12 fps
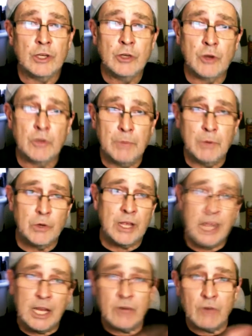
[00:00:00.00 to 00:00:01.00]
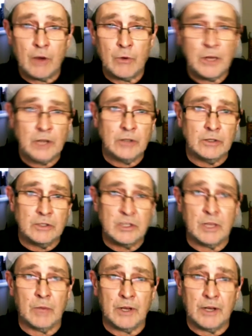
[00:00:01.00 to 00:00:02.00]
You can build a hero in on
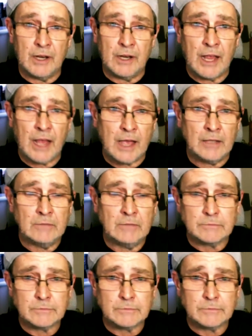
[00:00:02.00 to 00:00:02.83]
someone that they hate.